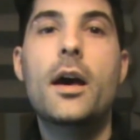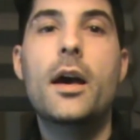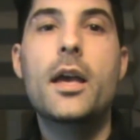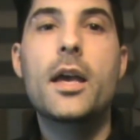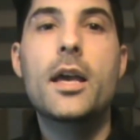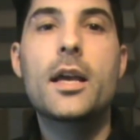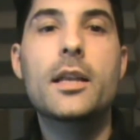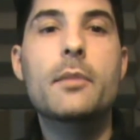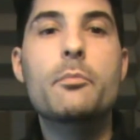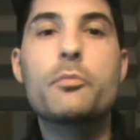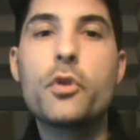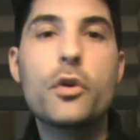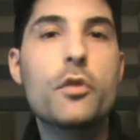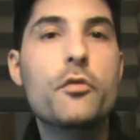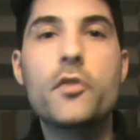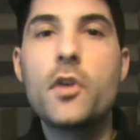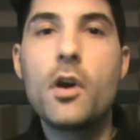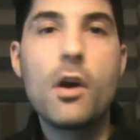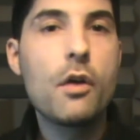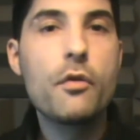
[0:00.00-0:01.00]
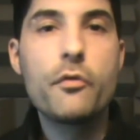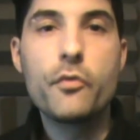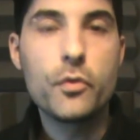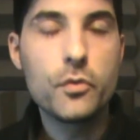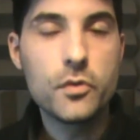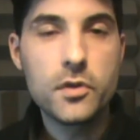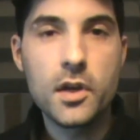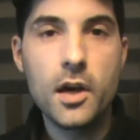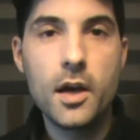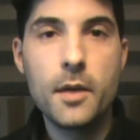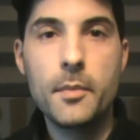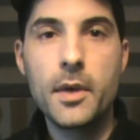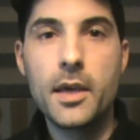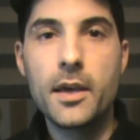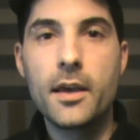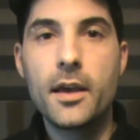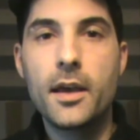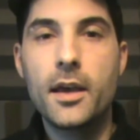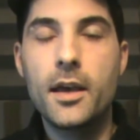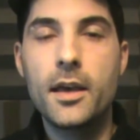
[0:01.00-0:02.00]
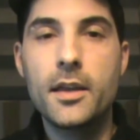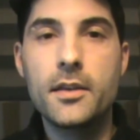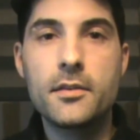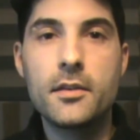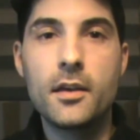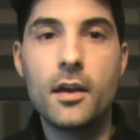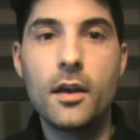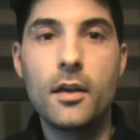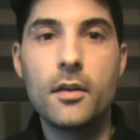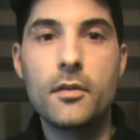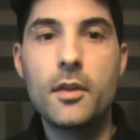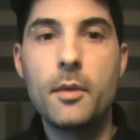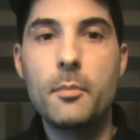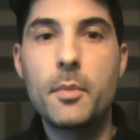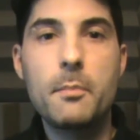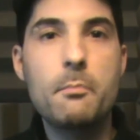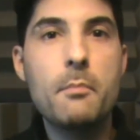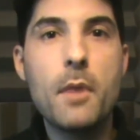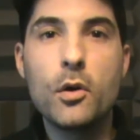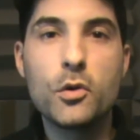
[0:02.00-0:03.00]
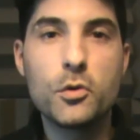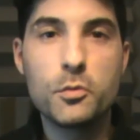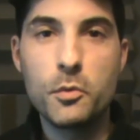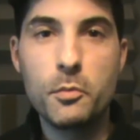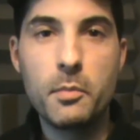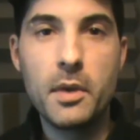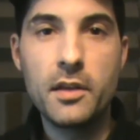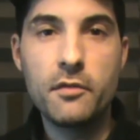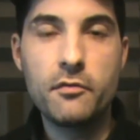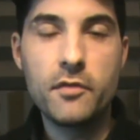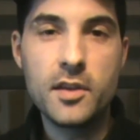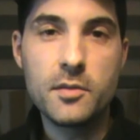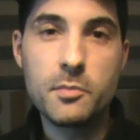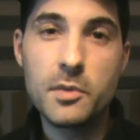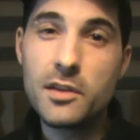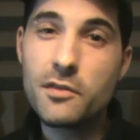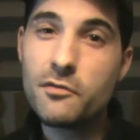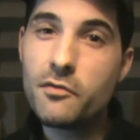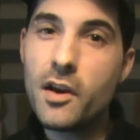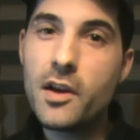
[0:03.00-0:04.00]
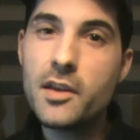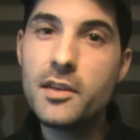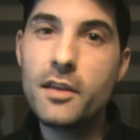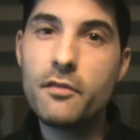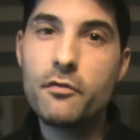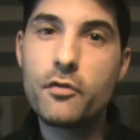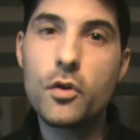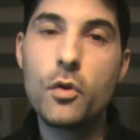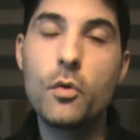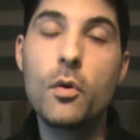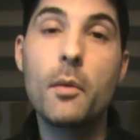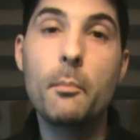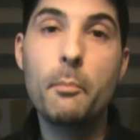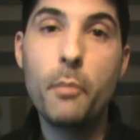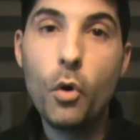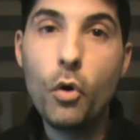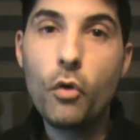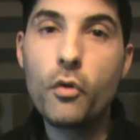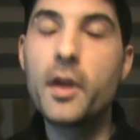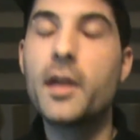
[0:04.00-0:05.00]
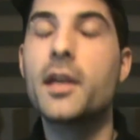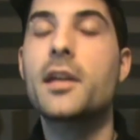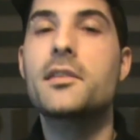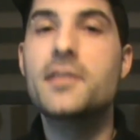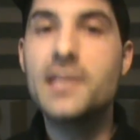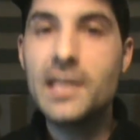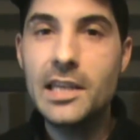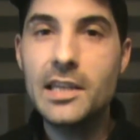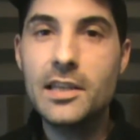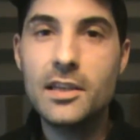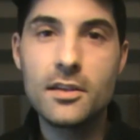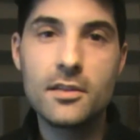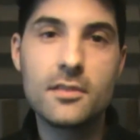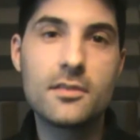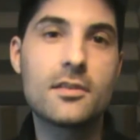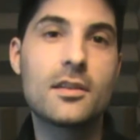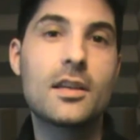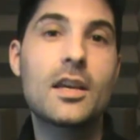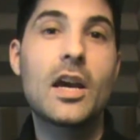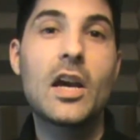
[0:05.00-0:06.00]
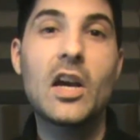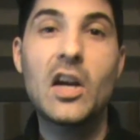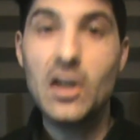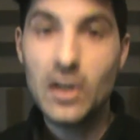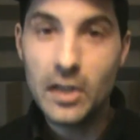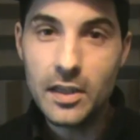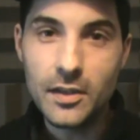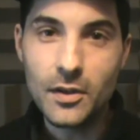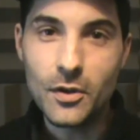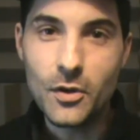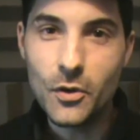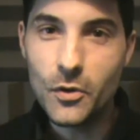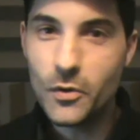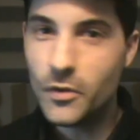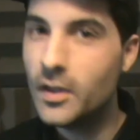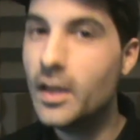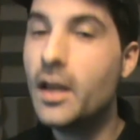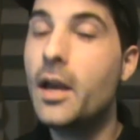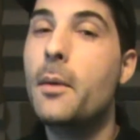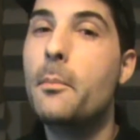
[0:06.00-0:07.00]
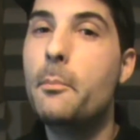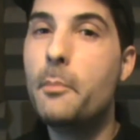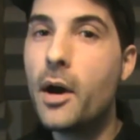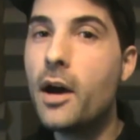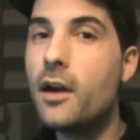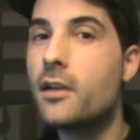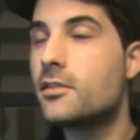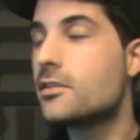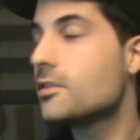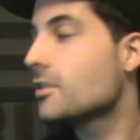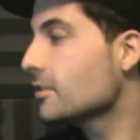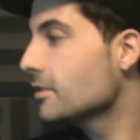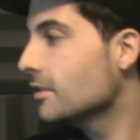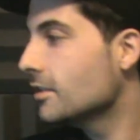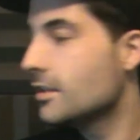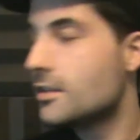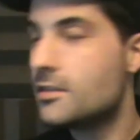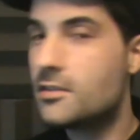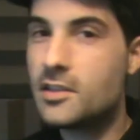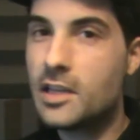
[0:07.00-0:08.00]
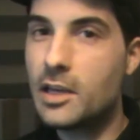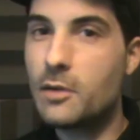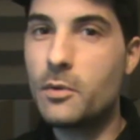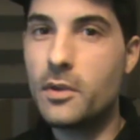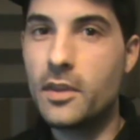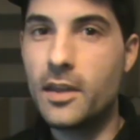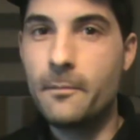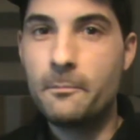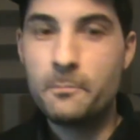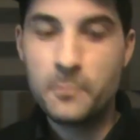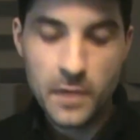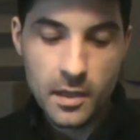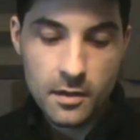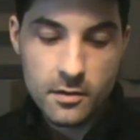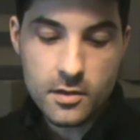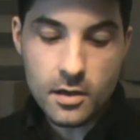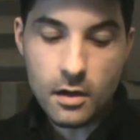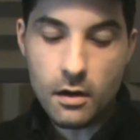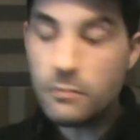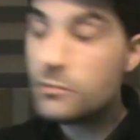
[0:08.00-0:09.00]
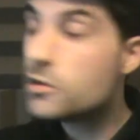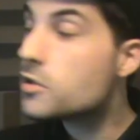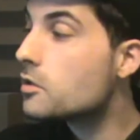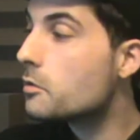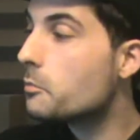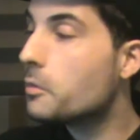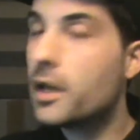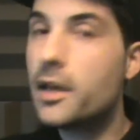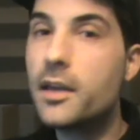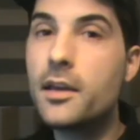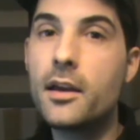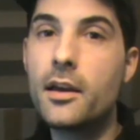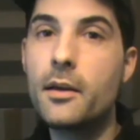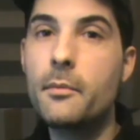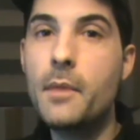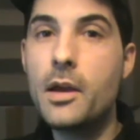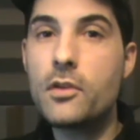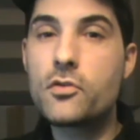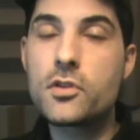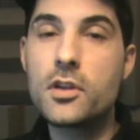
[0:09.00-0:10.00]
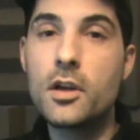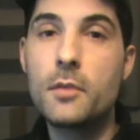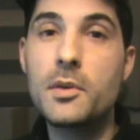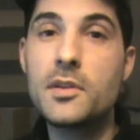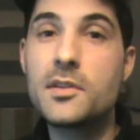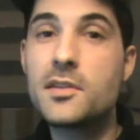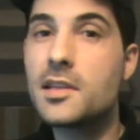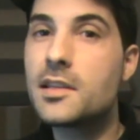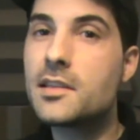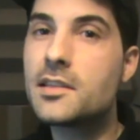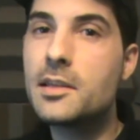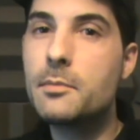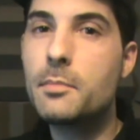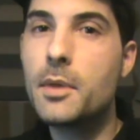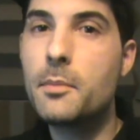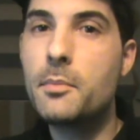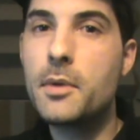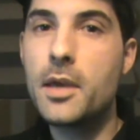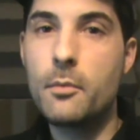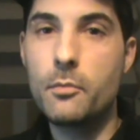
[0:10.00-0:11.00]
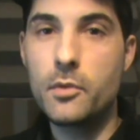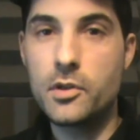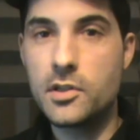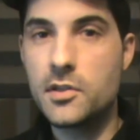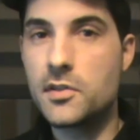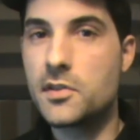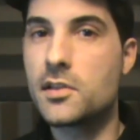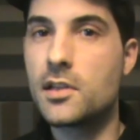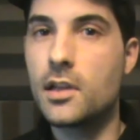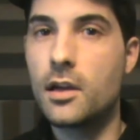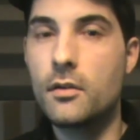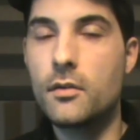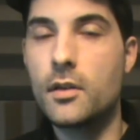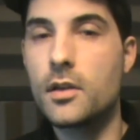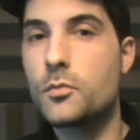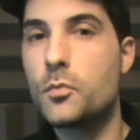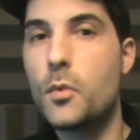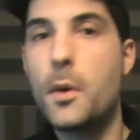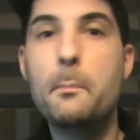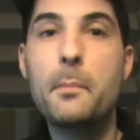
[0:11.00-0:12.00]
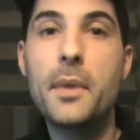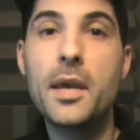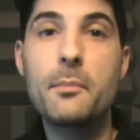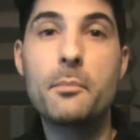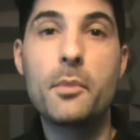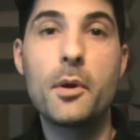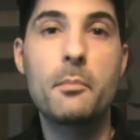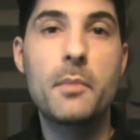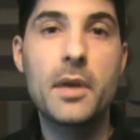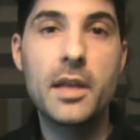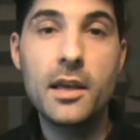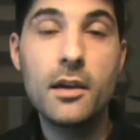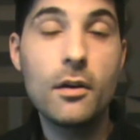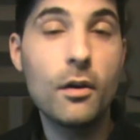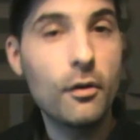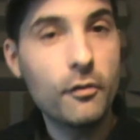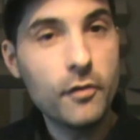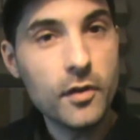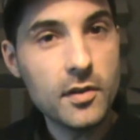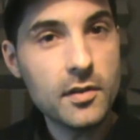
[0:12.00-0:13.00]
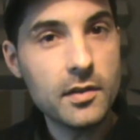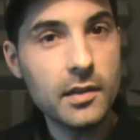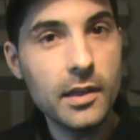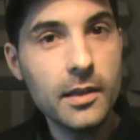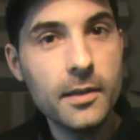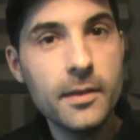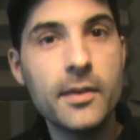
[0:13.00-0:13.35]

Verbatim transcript: It'll improve your overall timing and uh, there'll be multiple benefits but it's very difficult and boring and tedious and clinical but stick with it. So I'm just going to play a, a metronome at 60 BPM which is slow, that's one beat per minute obviously,